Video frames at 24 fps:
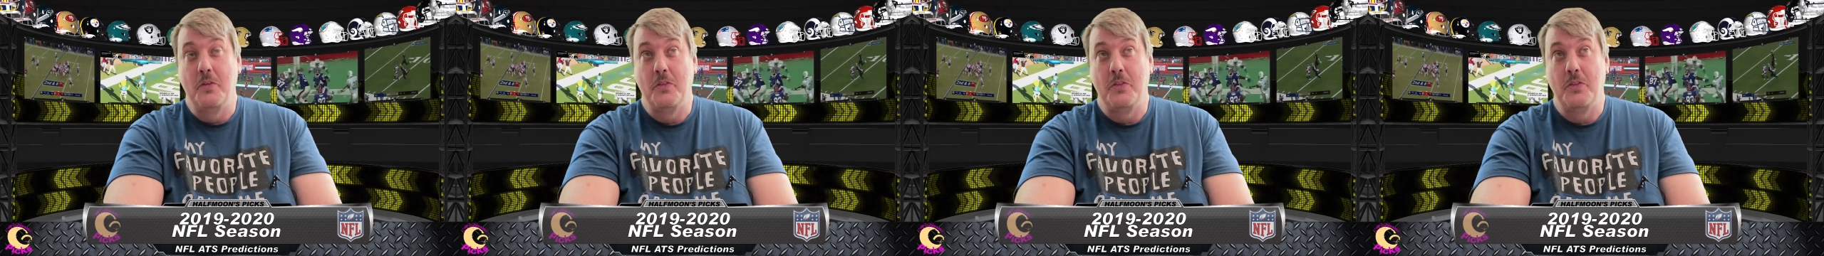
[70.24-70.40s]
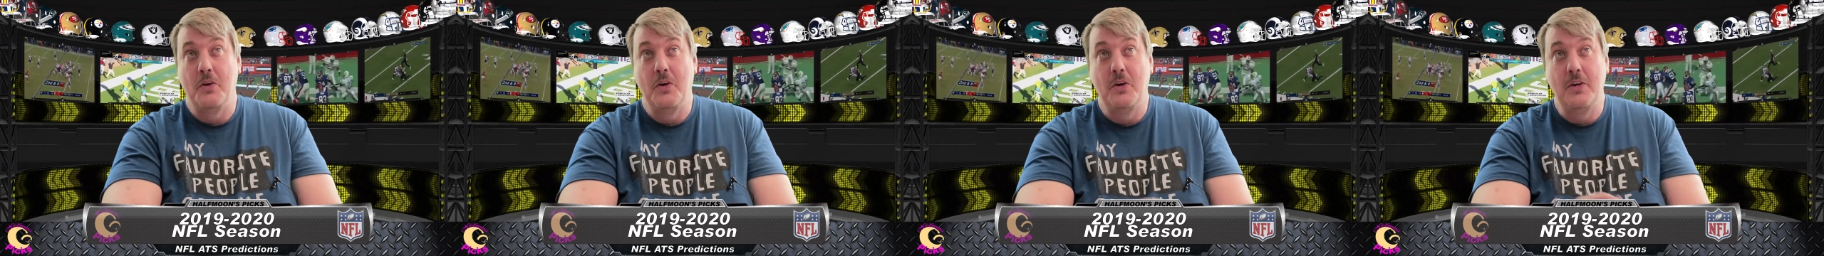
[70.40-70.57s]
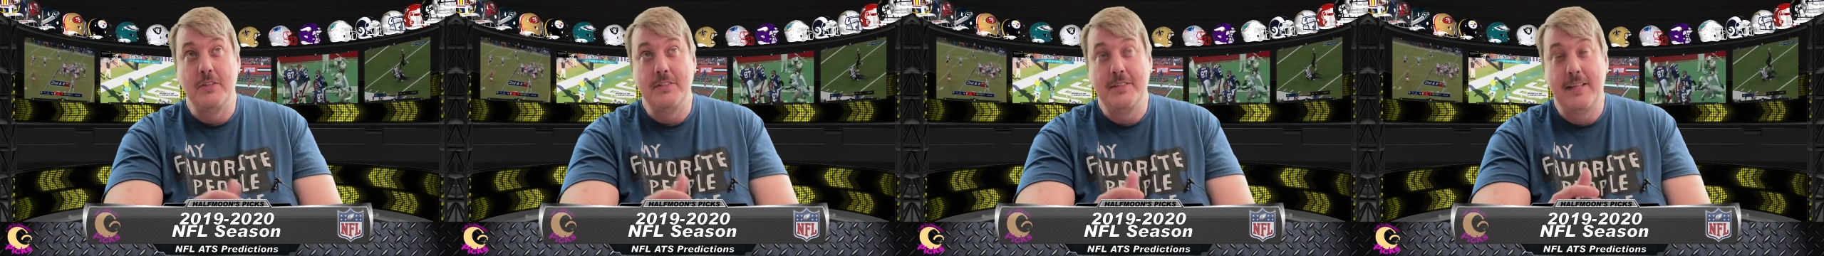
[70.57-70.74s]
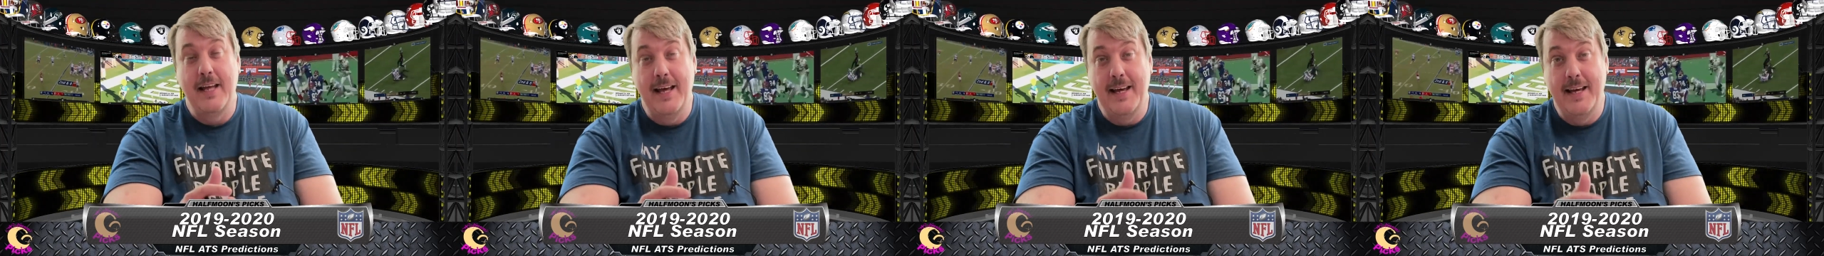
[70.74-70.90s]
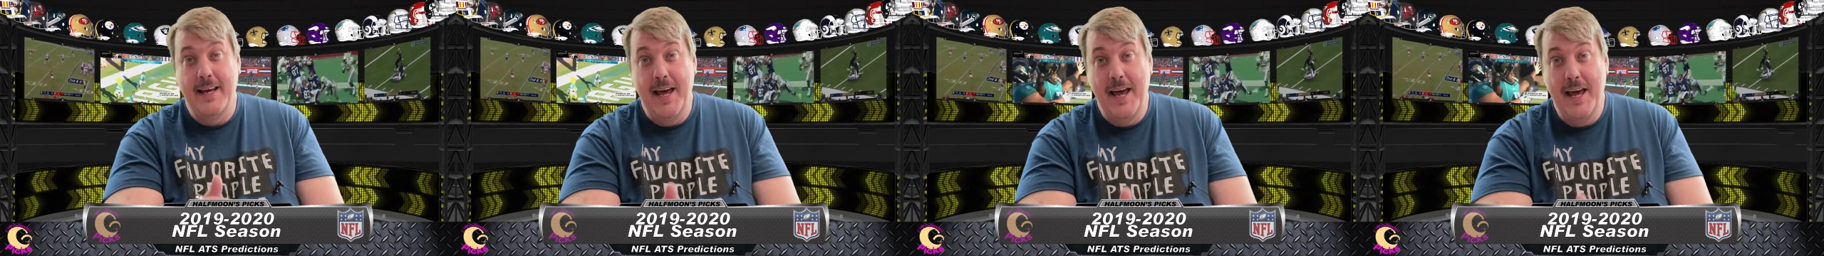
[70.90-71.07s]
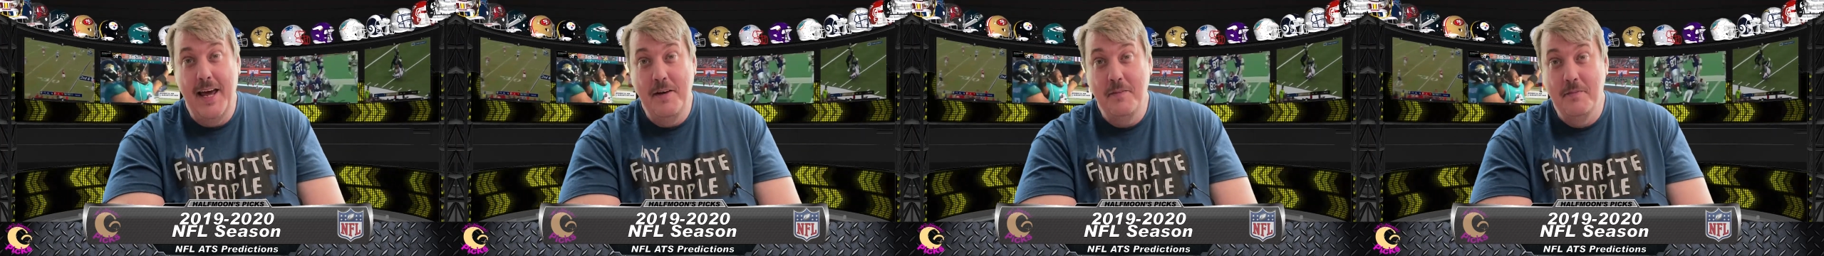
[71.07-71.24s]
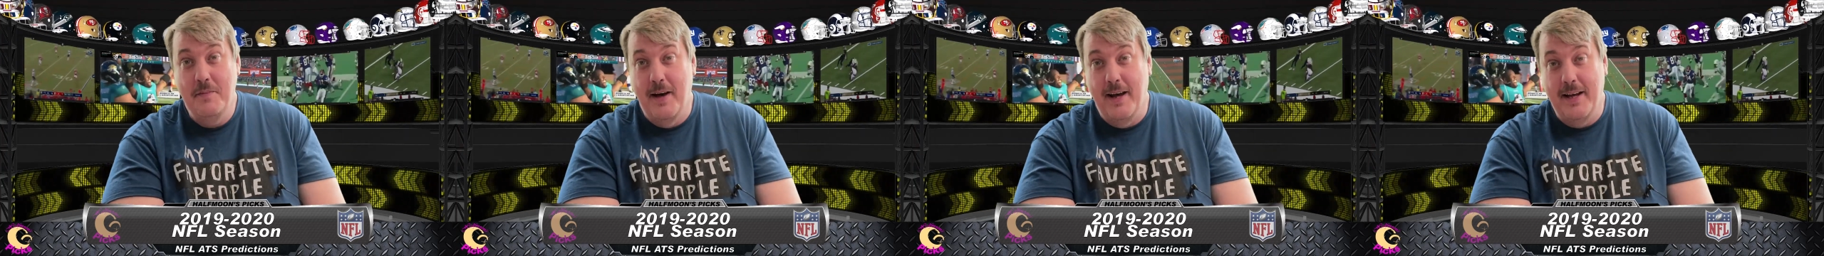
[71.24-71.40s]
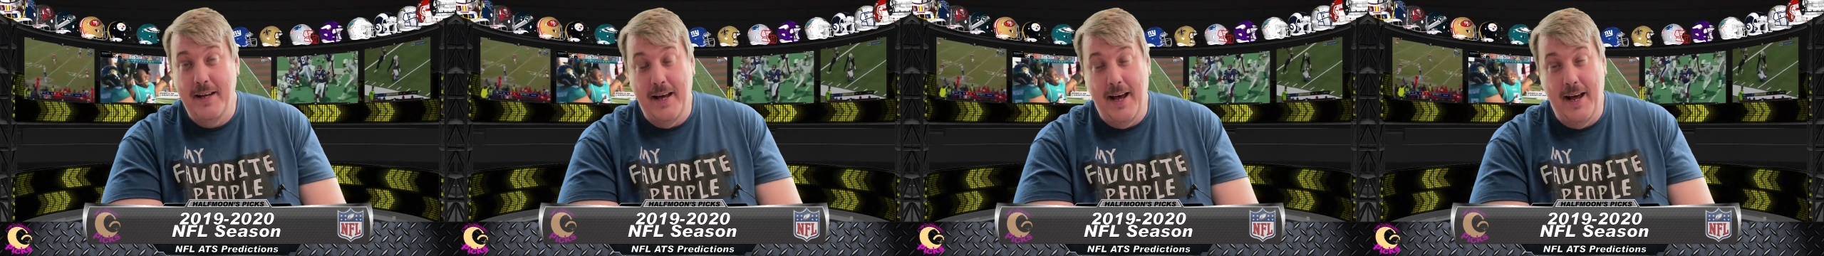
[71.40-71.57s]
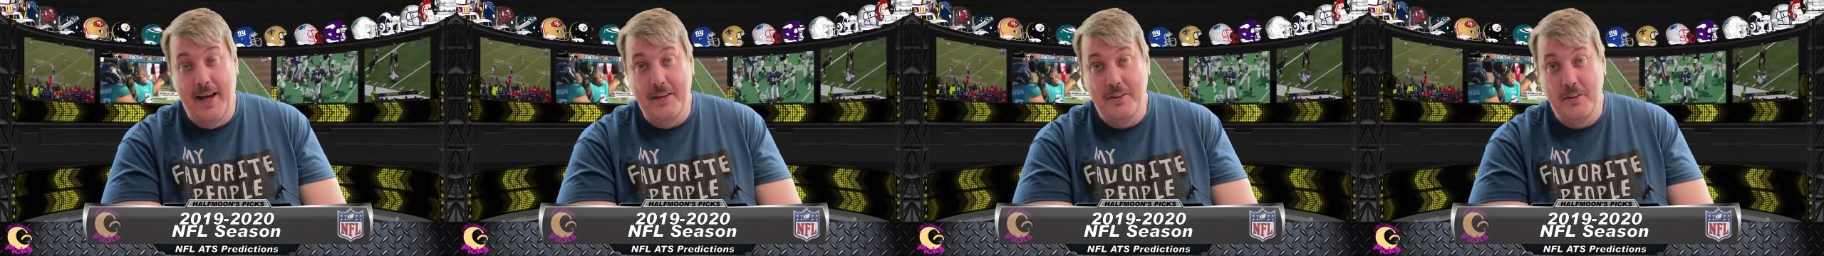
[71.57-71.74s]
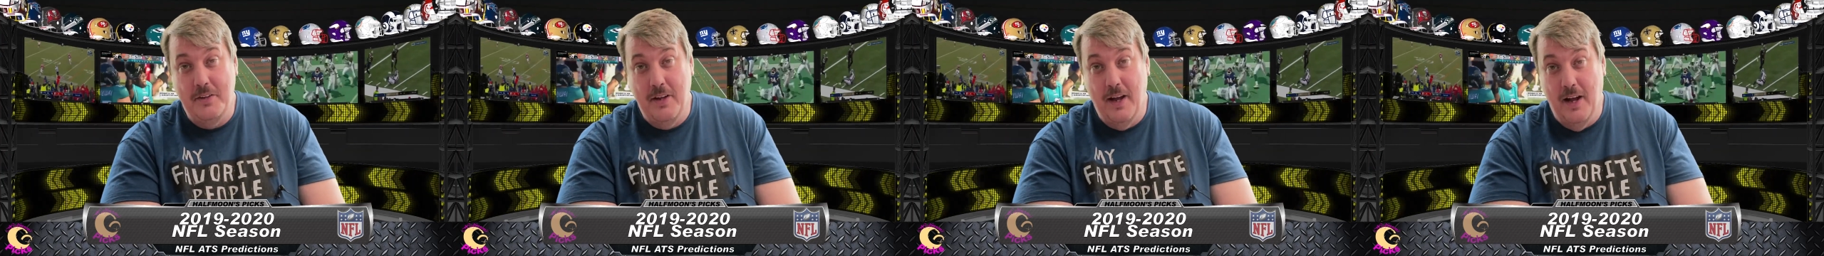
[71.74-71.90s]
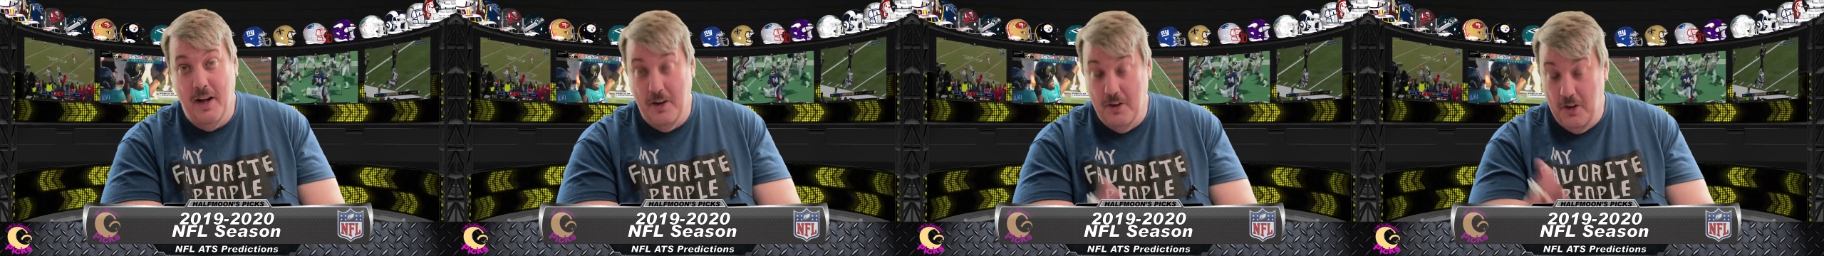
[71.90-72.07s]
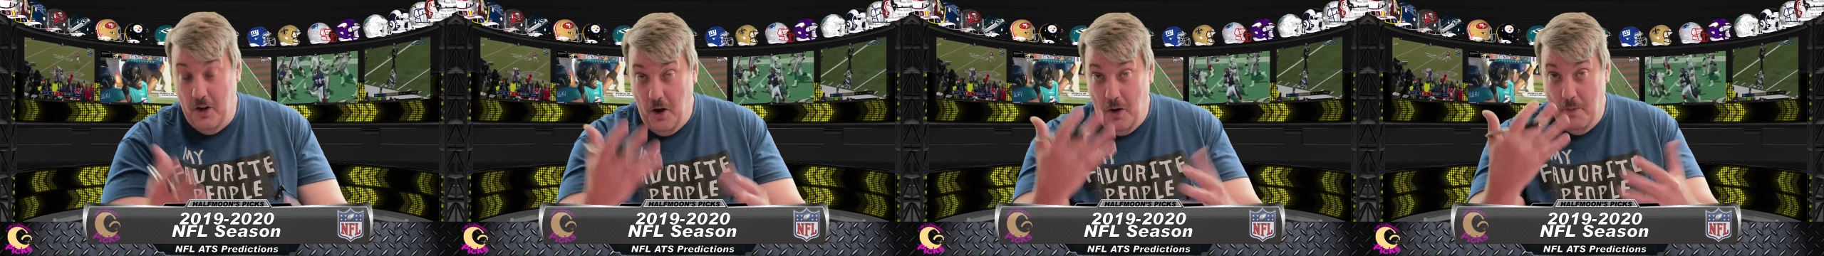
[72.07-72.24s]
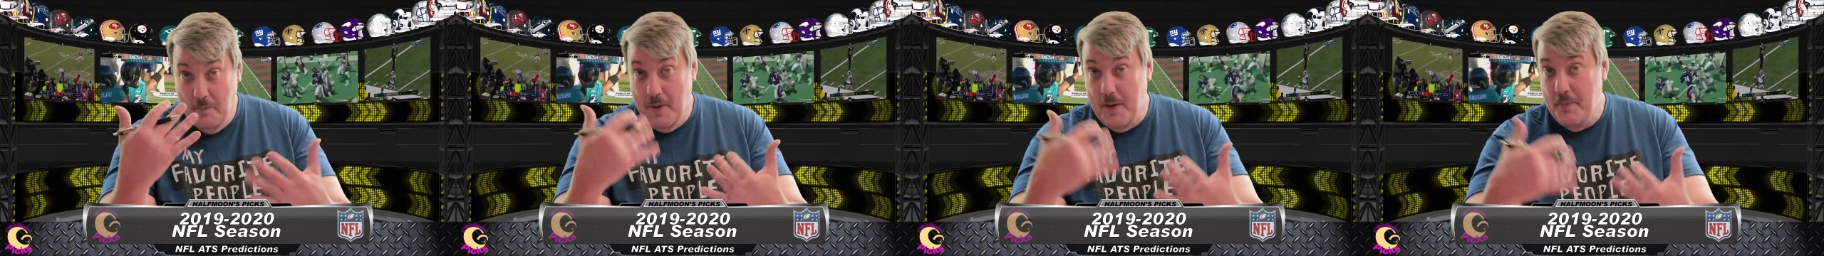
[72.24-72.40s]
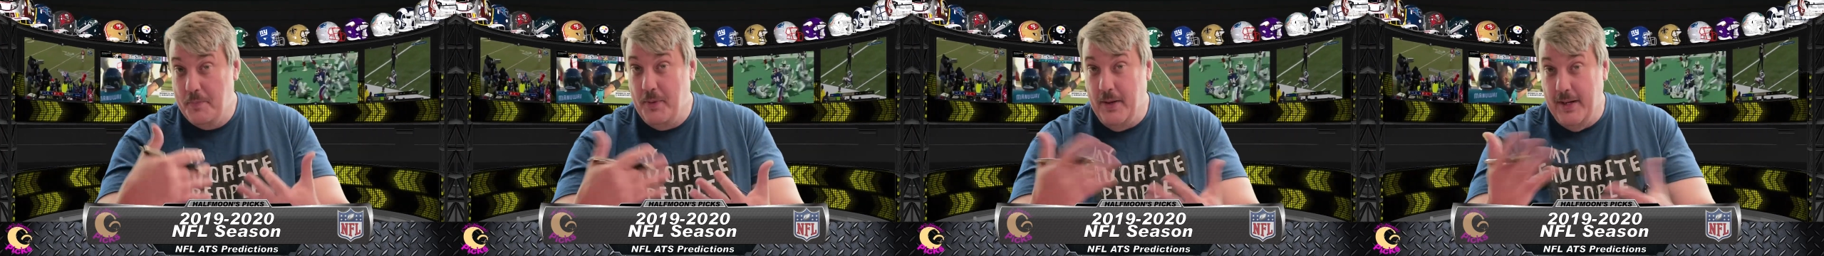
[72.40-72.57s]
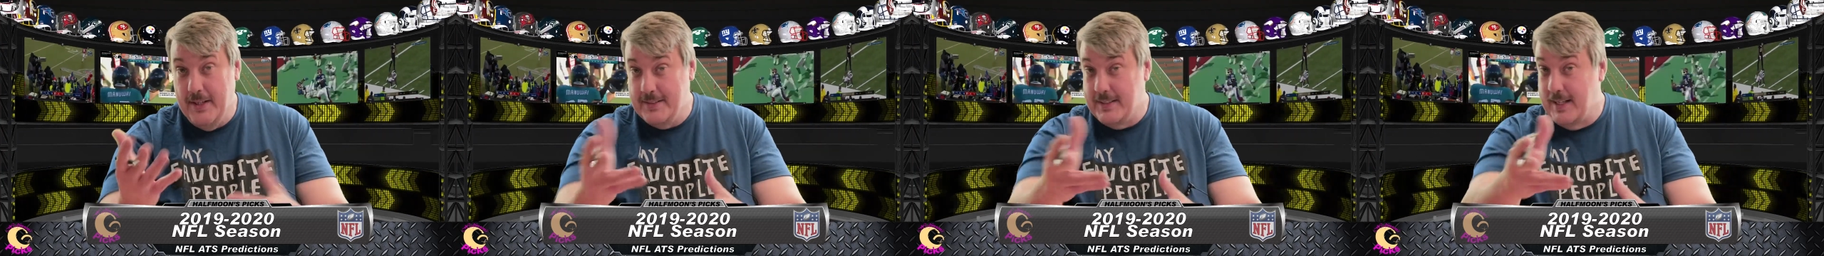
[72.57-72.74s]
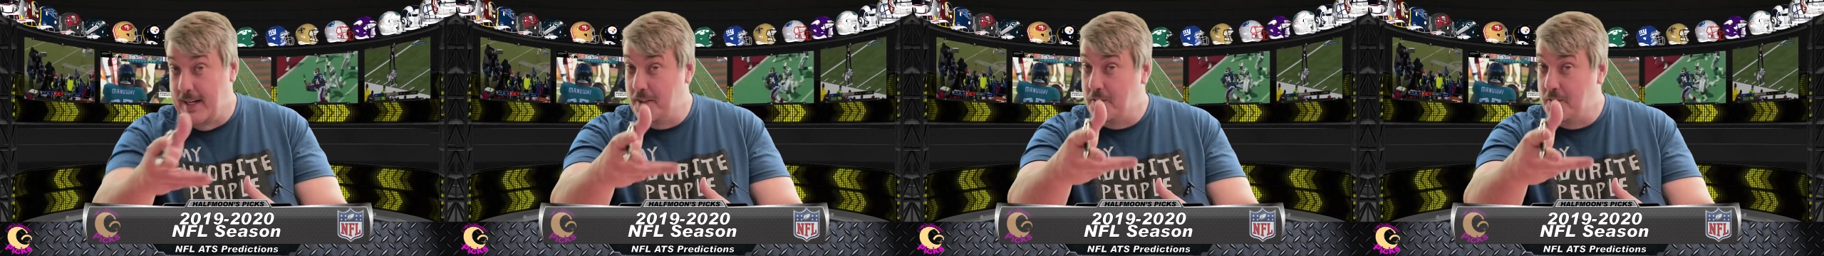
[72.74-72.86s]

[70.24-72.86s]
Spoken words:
Thursday game, I on all my picks,